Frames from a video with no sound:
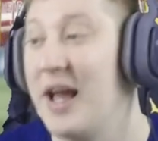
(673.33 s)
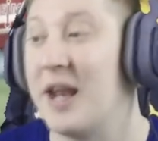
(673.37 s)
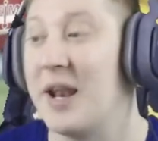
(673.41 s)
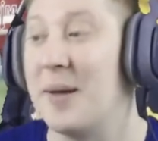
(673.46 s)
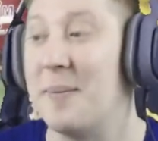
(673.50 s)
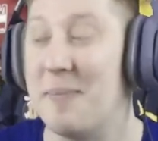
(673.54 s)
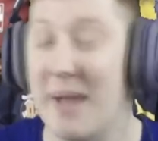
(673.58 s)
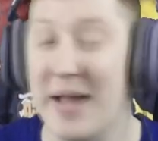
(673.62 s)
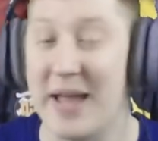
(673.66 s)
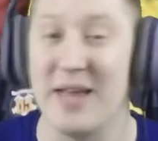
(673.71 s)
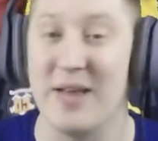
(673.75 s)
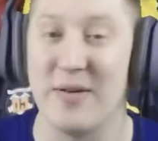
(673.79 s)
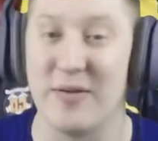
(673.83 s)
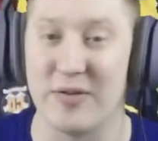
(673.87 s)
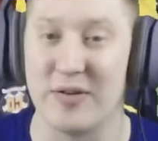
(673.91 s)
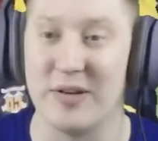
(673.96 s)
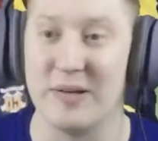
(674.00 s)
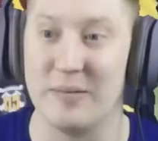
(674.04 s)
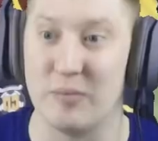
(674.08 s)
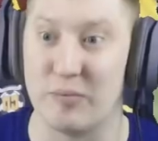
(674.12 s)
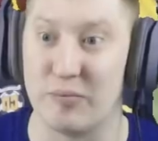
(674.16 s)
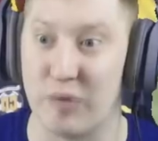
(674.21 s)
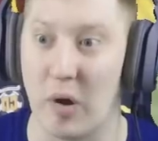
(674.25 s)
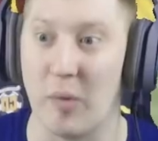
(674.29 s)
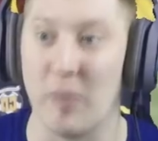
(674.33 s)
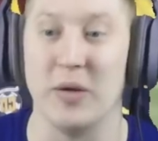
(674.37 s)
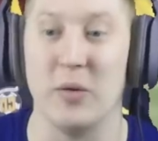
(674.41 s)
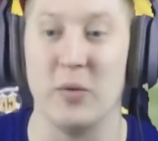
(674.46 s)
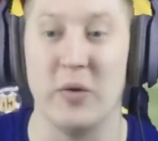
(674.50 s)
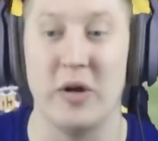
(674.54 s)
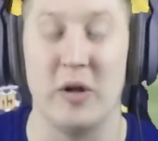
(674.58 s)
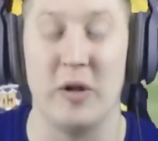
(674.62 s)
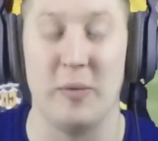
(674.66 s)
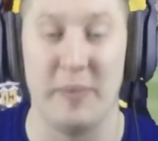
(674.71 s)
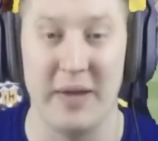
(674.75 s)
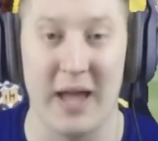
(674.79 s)
There may even probably
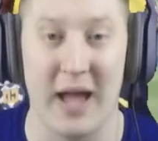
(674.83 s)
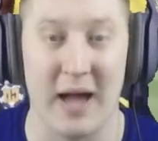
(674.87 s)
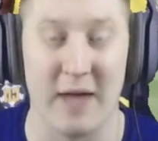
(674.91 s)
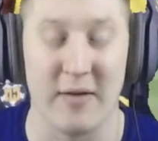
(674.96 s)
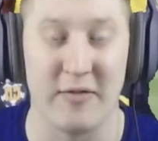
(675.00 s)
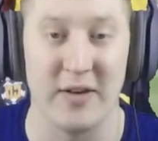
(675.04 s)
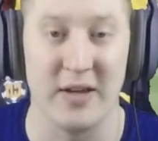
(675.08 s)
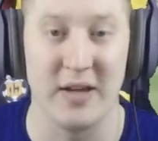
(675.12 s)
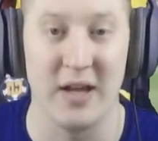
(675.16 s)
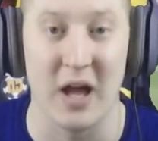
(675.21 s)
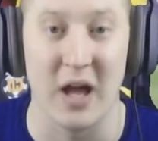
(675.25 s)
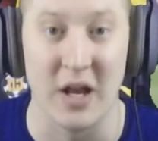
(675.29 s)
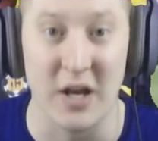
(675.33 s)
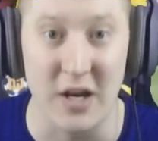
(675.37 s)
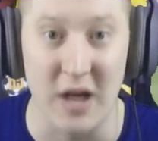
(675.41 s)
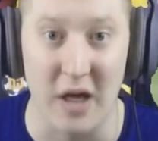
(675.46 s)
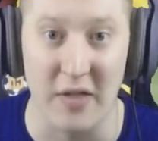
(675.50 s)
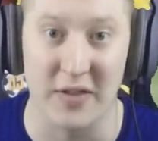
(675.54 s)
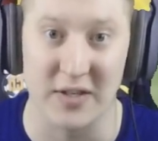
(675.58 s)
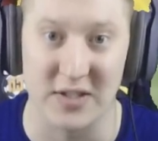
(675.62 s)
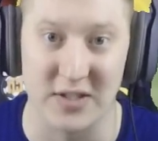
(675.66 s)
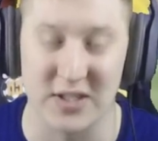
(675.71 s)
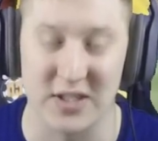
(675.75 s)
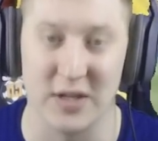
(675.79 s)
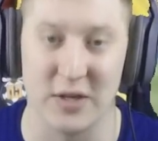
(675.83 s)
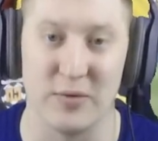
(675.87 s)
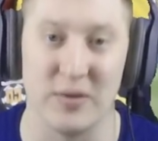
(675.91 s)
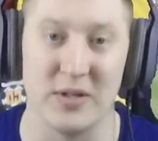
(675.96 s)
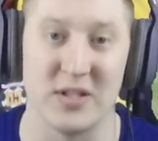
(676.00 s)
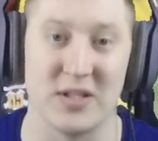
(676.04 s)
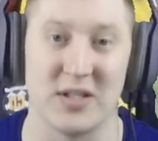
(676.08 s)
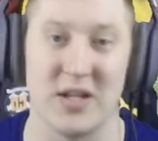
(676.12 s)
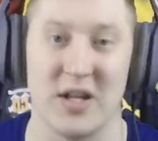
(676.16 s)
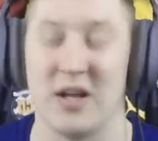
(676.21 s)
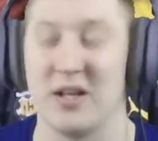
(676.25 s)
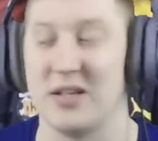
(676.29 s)
will be having another
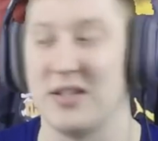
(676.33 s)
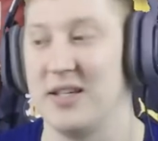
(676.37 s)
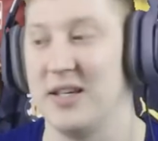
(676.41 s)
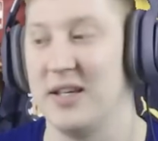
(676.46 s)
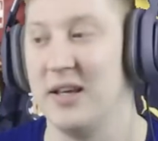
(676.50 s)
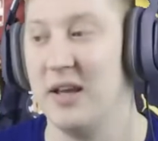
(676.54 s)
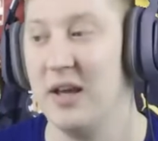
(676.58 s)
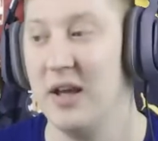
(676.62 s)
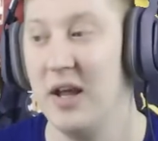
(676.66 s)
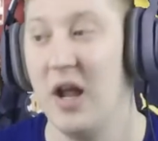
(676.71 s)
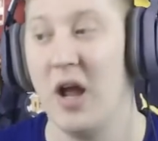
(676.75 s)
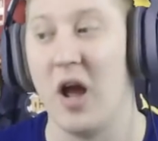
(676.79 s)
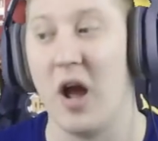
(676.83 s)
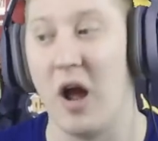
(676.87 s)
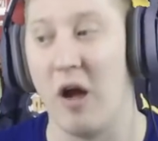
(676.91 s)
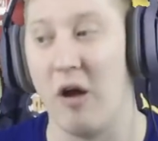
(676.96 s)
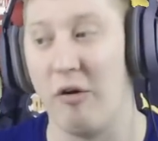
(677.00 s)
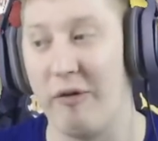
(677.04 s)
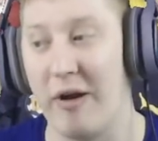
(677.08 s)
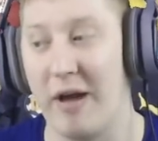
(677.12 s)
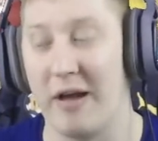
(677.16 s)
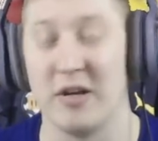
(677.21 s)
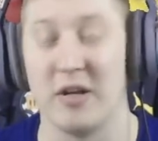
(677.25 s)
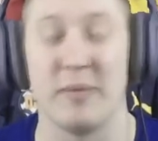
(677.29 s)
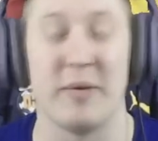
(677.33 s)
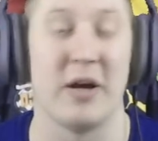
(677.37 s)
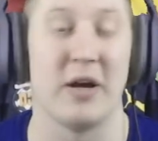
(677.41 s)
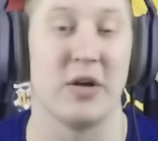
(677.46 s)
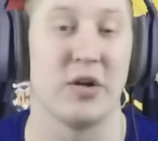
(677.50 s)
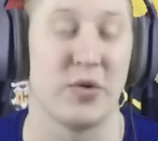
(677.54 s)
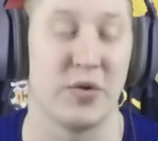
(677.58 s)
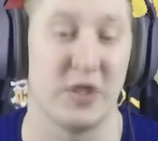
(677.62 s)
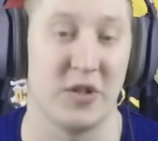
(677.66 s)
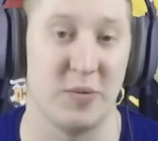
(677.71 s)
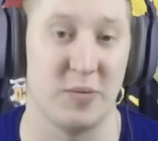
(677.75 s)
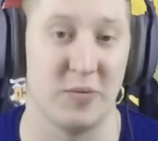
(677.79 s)
series starting around
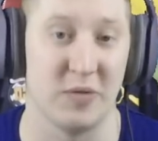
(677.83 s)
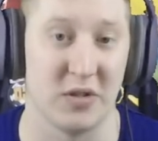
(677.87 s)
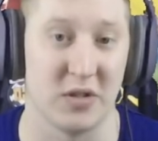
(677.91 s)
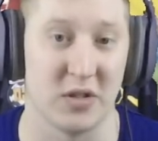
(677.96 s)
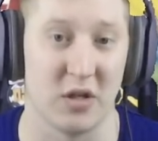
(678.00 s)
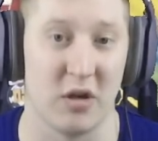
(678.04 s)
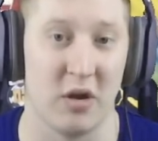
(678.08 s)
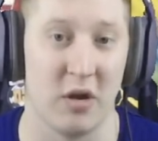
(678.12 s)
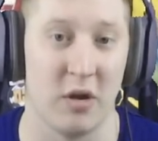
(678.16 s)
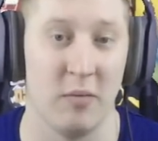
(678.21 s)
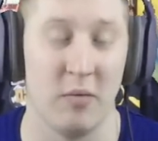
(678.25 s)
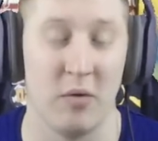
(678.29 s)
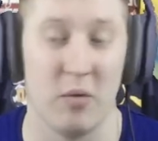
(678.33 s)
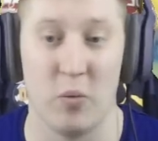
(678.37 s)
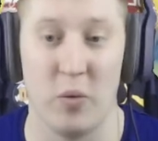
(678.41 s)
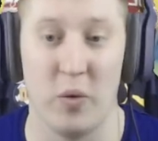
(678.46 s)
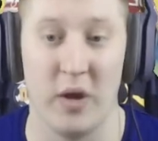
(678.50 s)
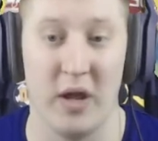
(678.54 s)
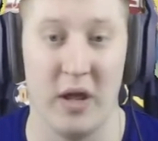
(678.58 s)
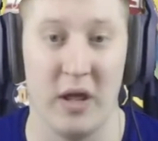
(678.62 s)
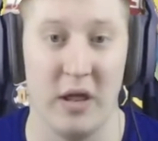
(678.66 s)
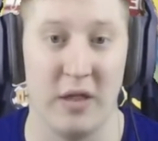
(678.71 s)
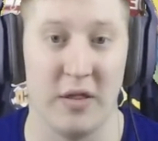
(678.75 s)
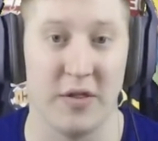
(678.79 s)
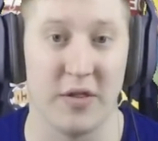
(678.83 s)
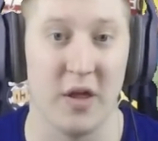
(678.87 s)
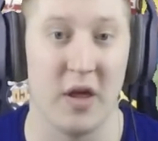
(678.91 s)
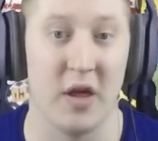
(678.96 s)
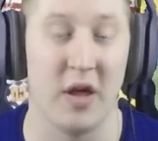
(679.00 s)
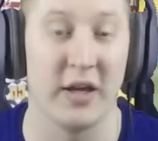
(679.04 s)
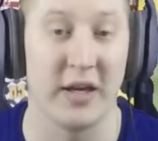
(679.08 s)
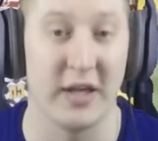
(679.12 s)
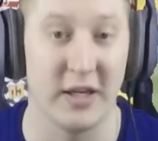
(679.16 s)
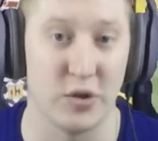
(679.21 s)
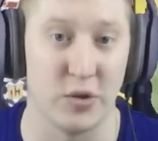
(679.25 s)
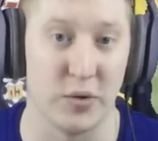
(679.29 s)
about Christmas time with
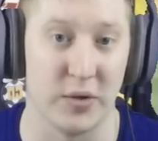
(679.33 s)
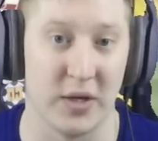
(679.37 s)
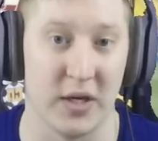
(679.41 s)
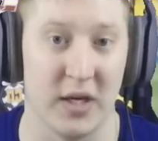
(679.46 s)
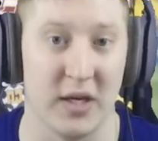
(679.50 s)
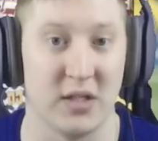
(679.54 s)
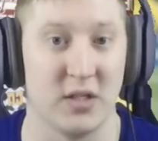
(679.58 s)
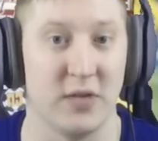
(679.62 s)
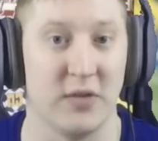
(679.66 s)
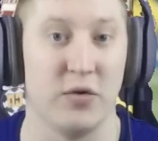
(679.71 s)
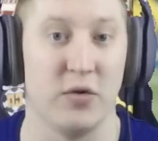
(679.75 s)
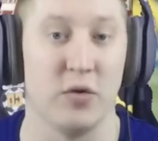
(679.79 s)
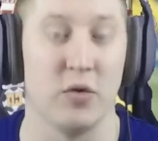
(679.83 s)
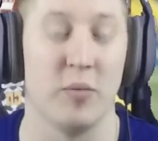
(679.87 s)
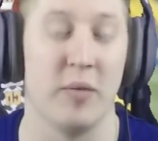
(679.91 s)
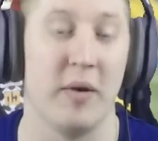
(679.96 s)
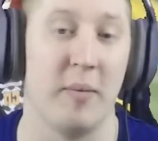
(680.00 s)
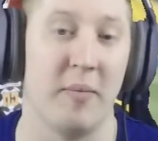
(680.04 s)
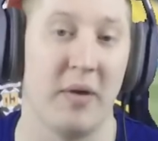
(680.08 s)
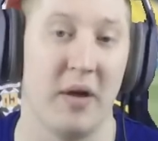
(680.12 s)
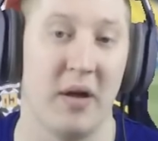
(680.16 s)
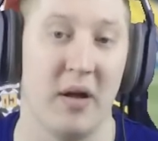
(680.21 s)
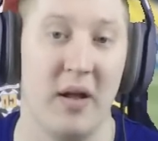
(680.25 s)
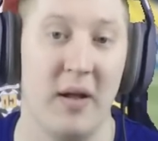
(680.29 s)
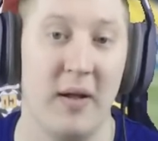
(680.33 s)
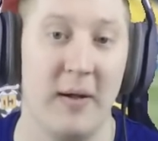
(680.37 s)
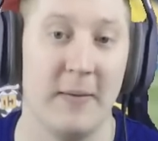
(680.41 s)
uh, Kizzle Kicks. If you remember,